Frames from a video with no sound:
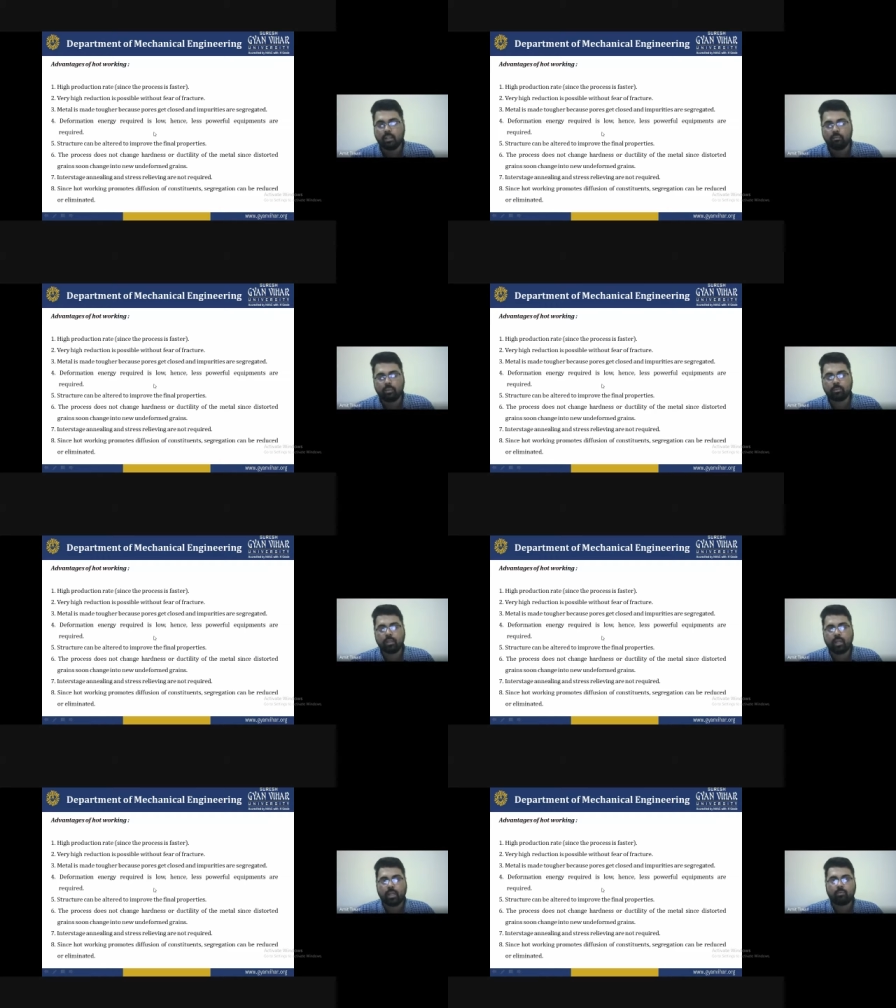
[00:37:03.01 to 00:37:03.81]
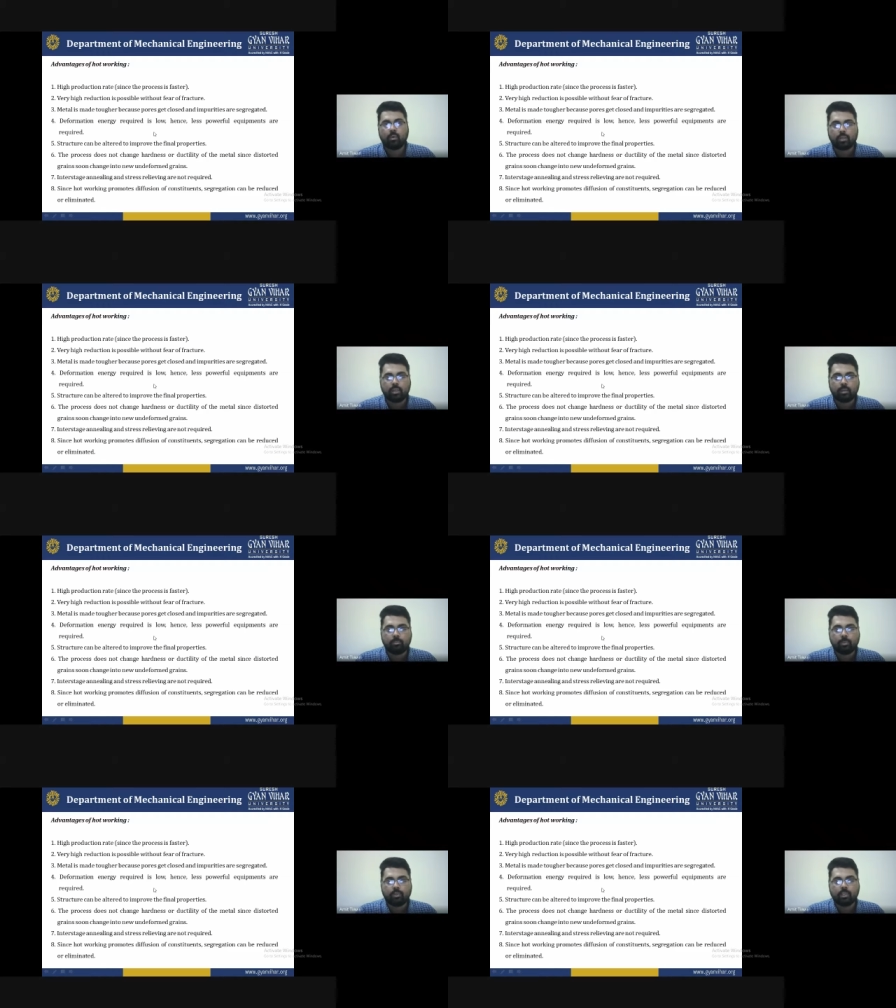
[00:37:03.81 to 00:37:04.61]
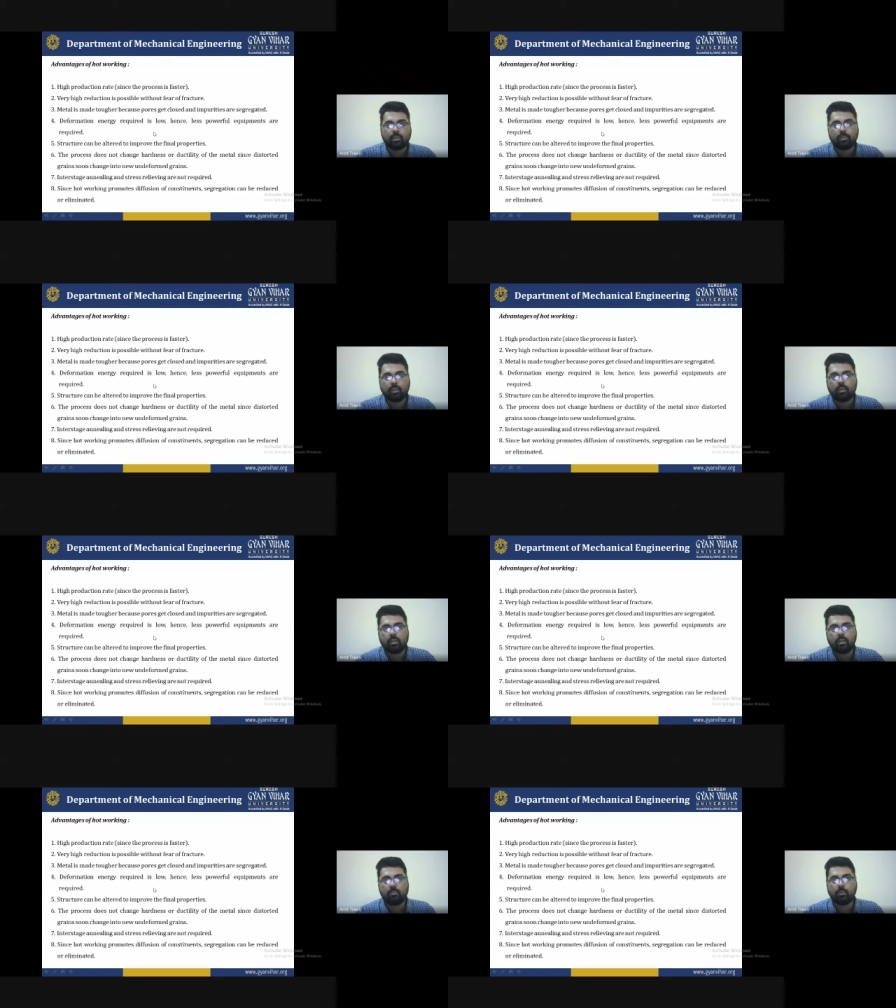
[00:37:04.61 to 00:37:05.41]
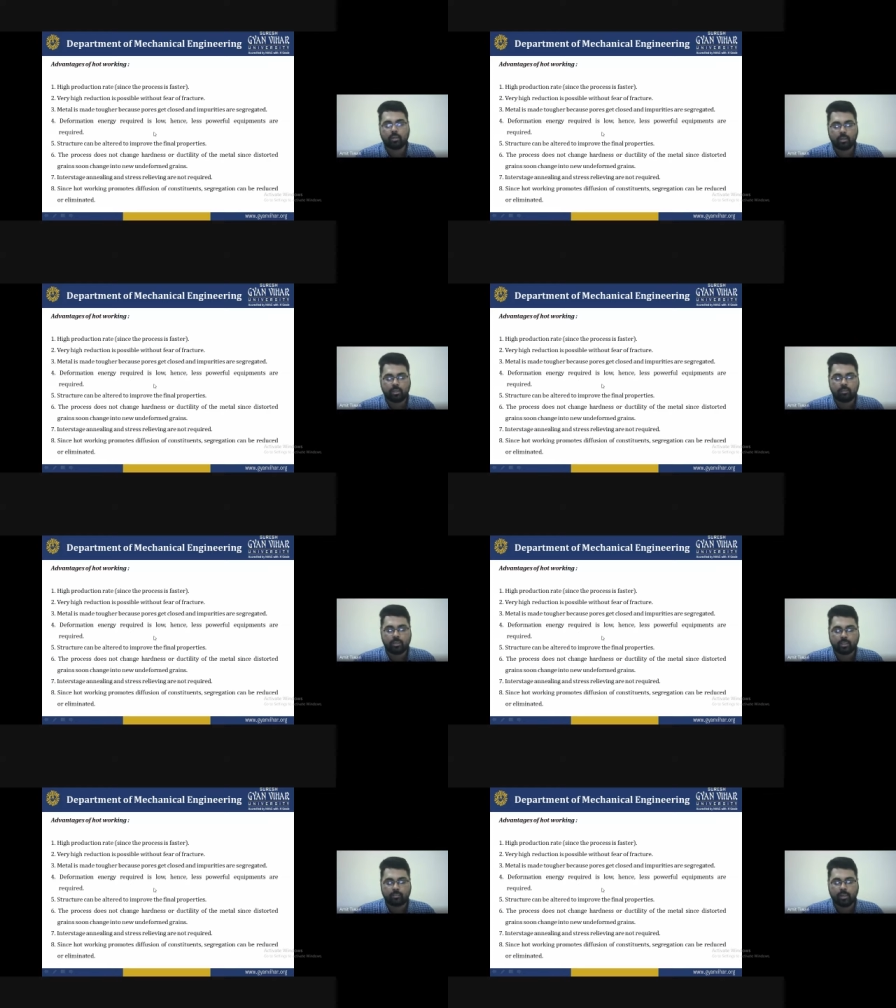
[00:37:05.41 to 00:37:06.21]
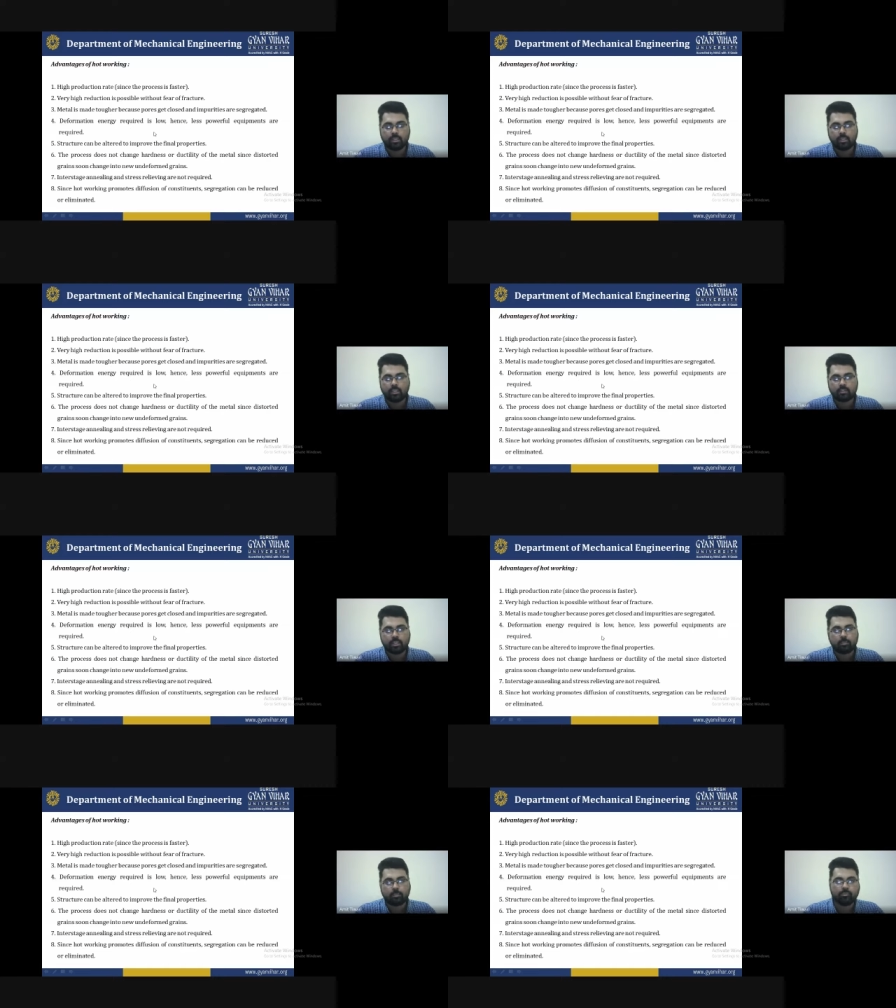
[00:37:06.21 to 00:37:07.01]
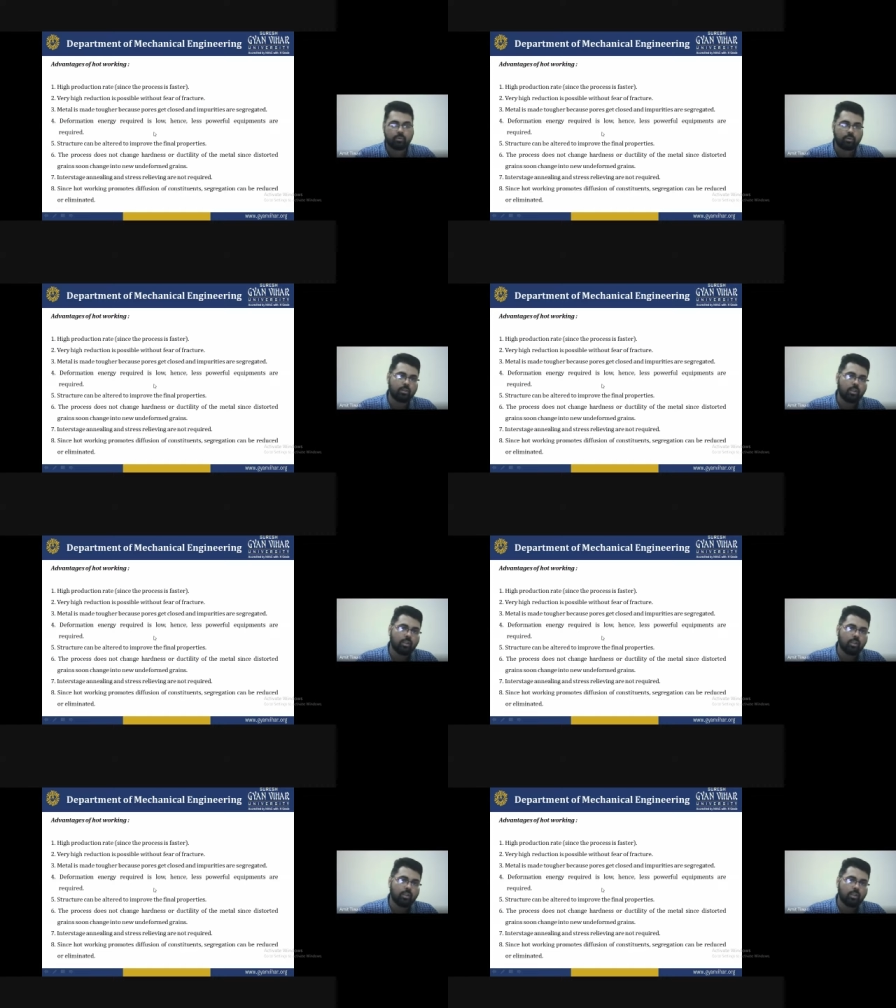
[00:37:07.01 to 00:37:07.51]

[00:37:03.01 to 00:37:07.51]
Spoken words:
which will unwanted impurities will be eliminated by this type of